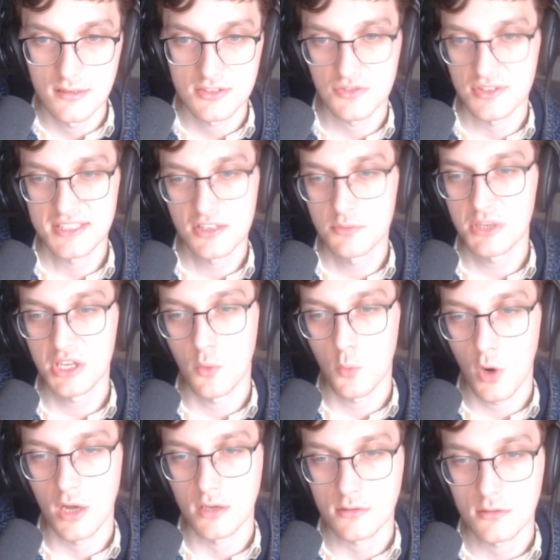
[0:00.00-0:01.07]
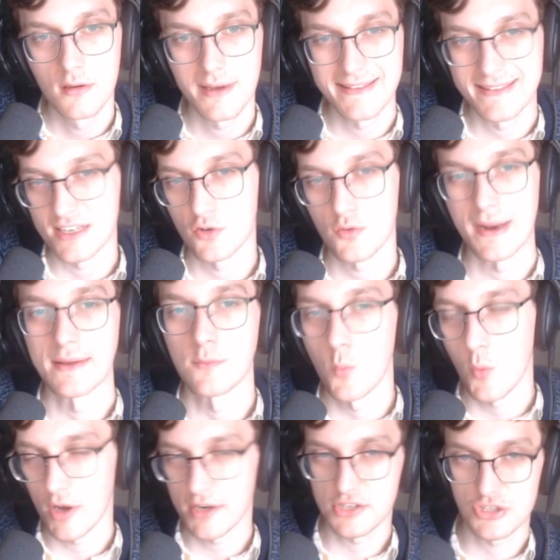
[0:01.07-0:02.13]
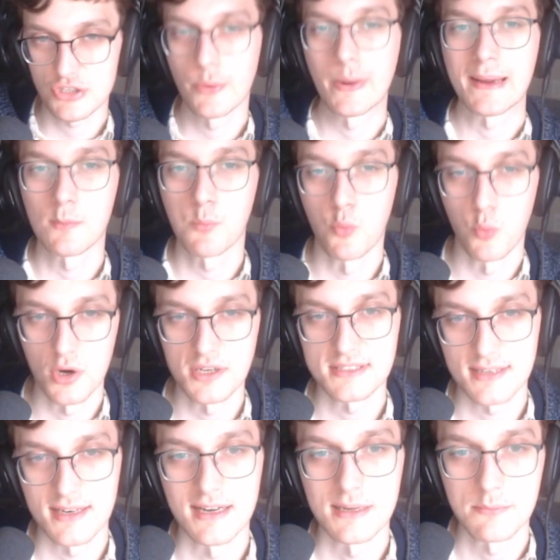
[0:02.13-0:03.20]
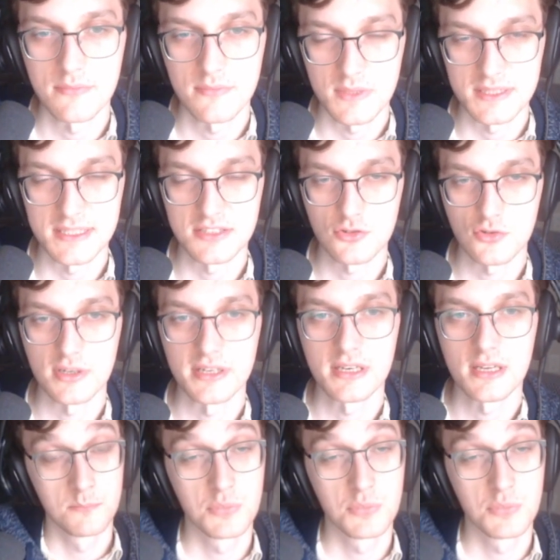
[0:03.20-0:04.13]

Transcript: So this could be a 1, and then great, 1 is showing up 1 time in this grid.